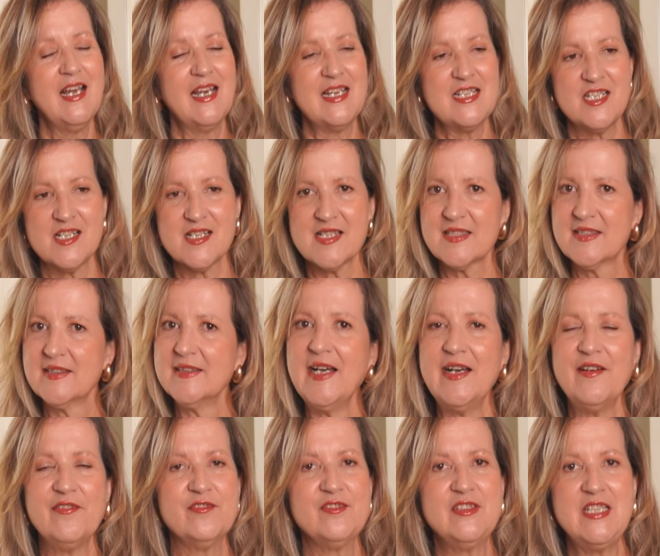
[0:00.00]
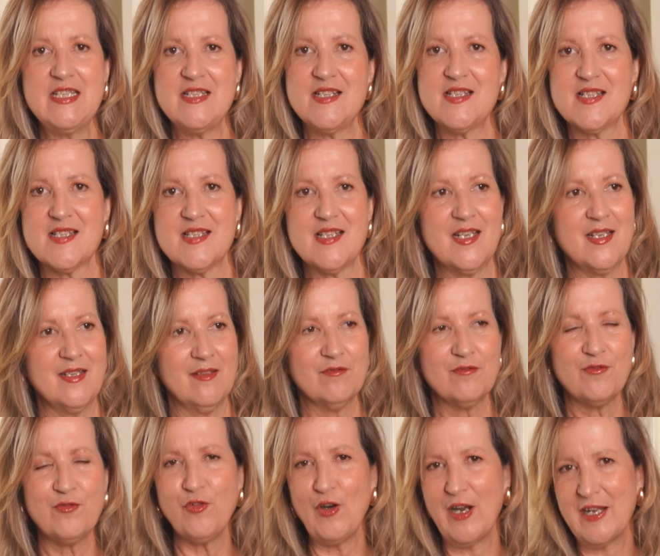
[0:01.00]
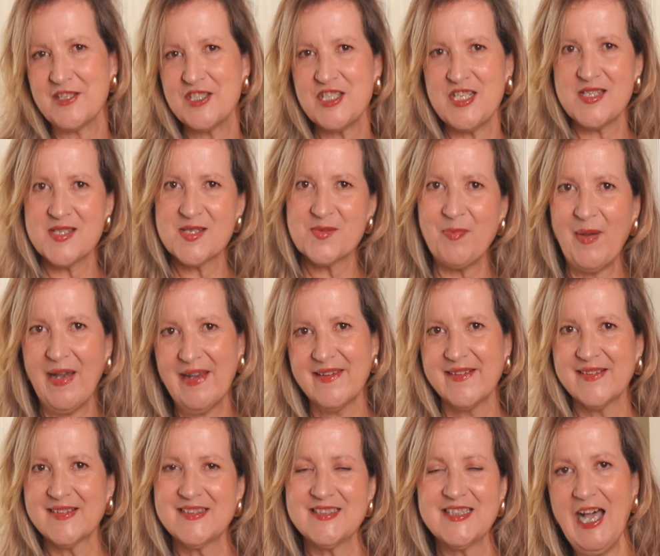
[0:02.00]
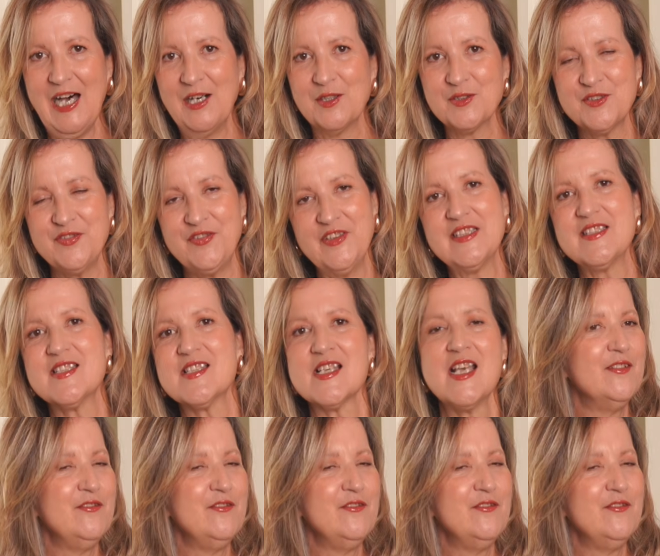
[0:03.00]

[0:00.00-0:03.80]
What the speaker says: I just love these French inspired outfits.